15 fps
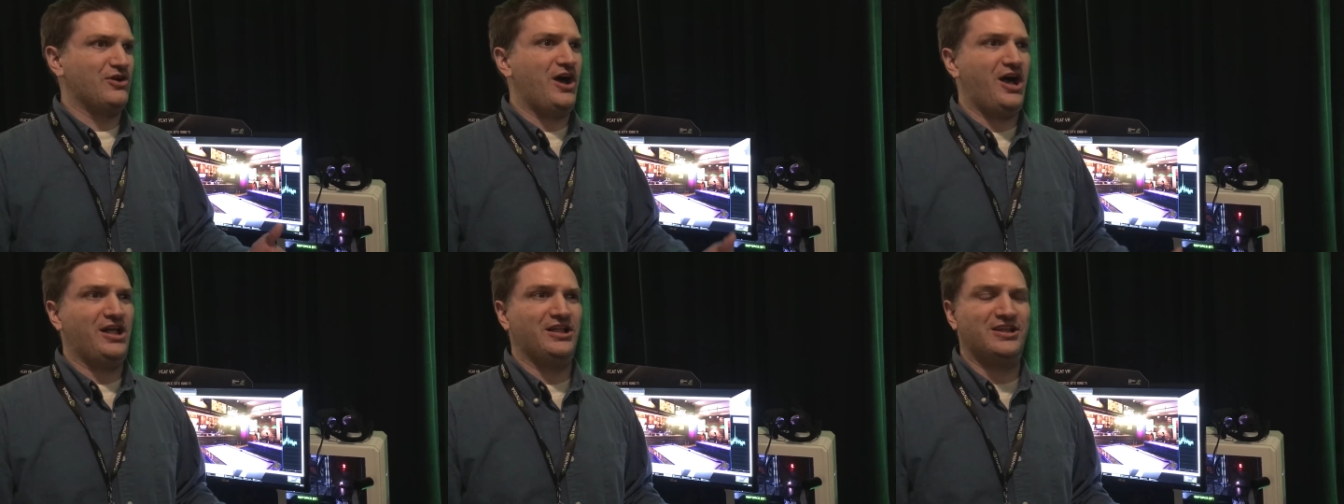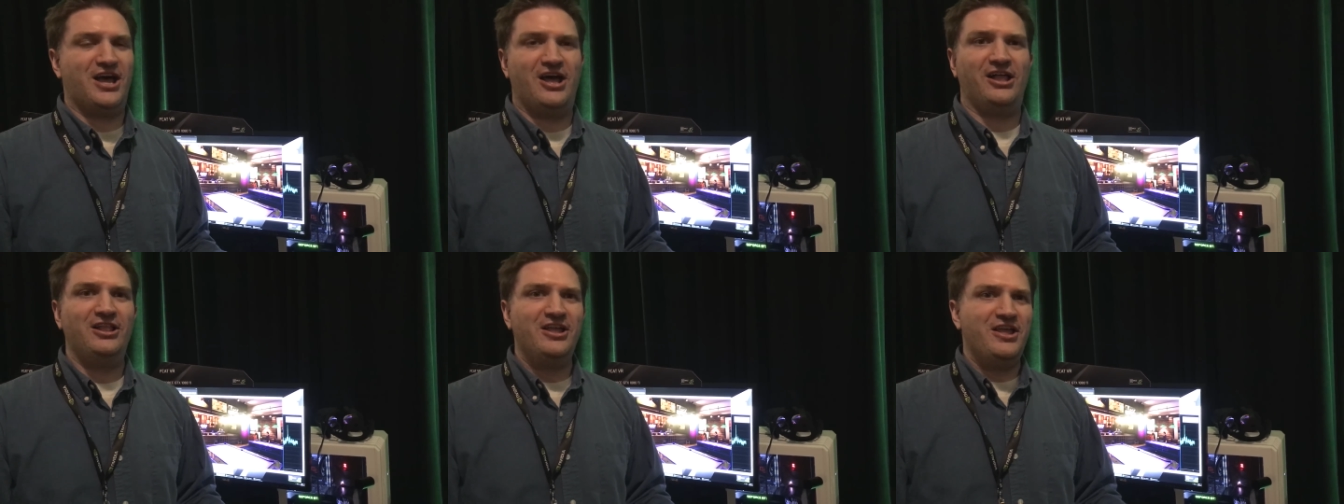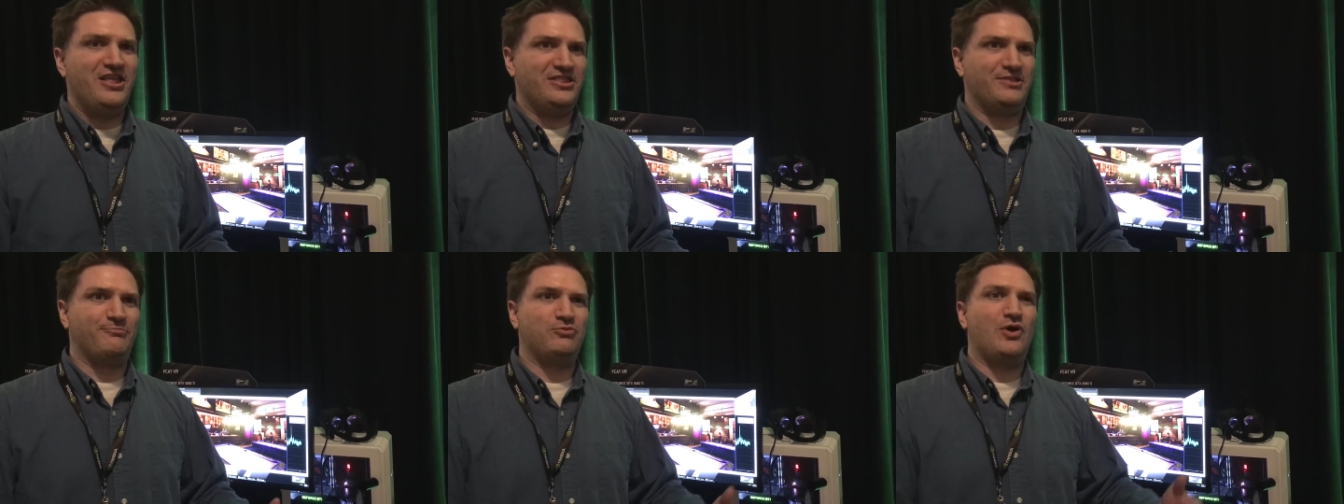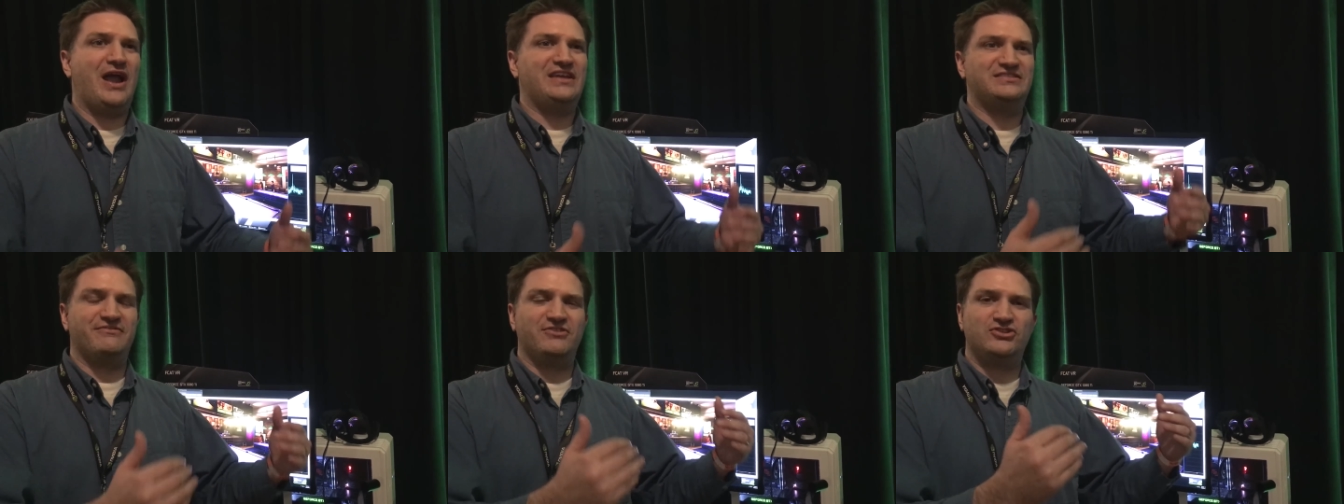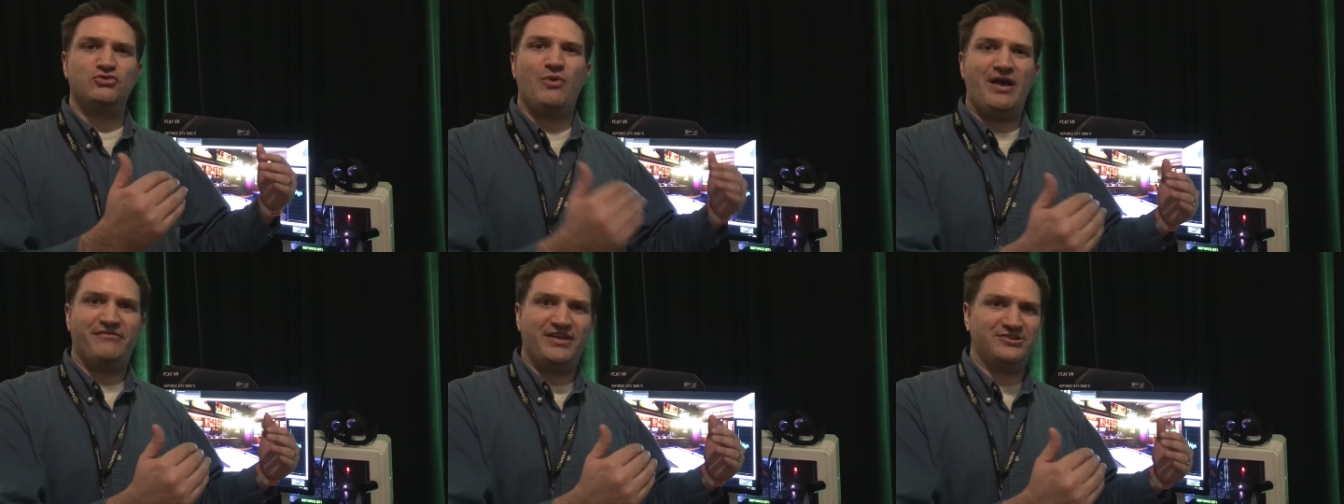So all in all, the price of a
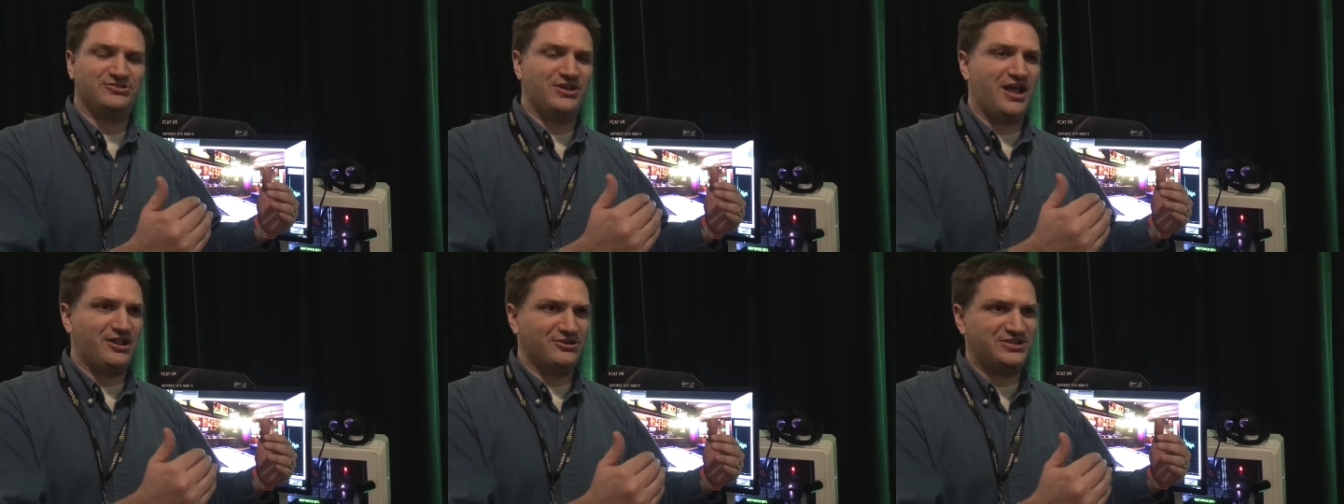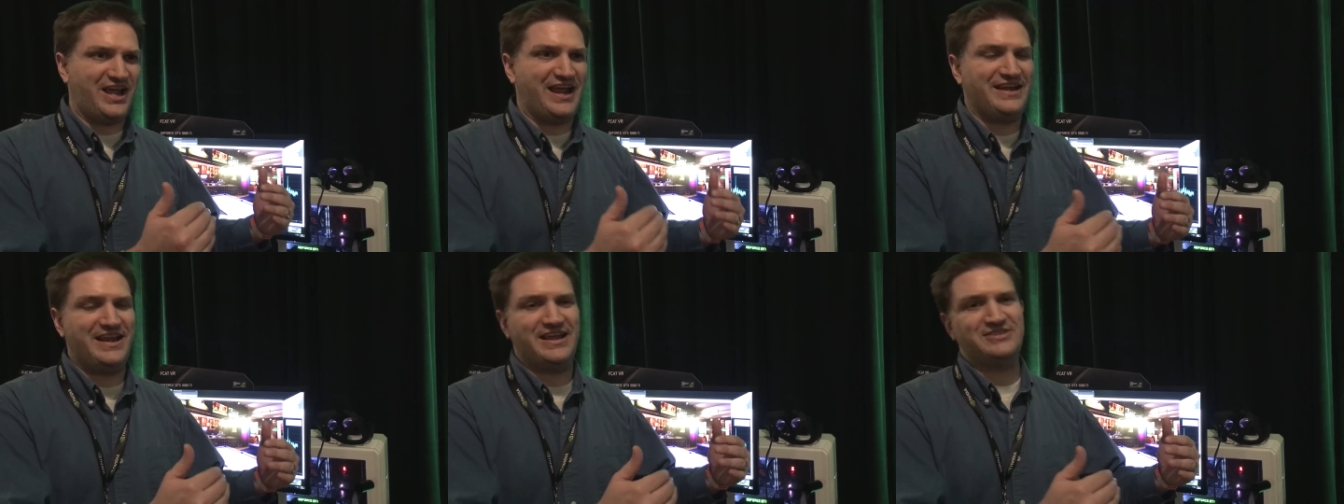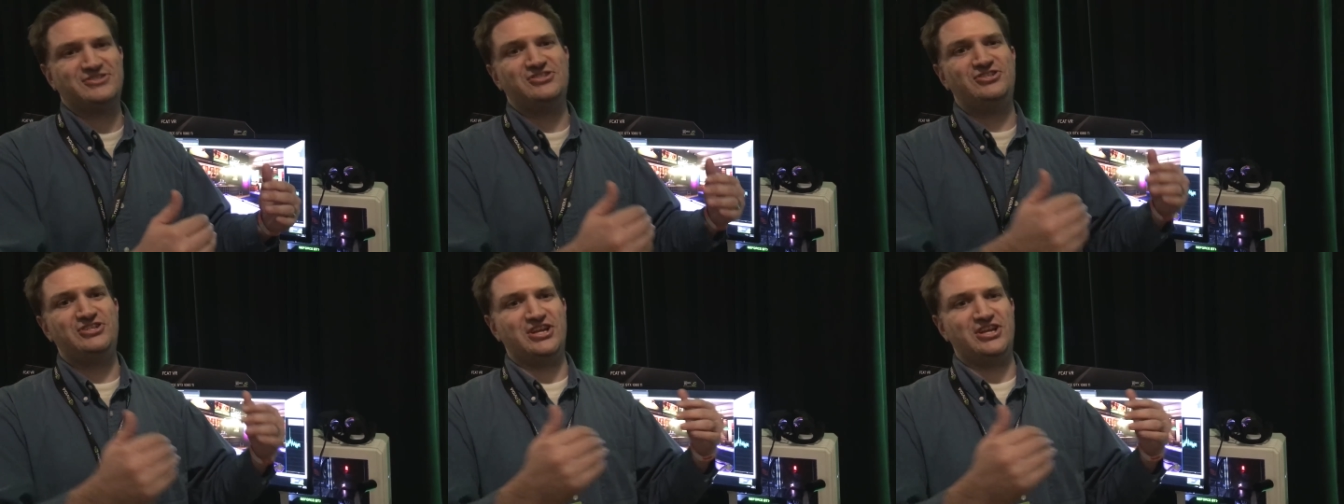$1,200 Titan X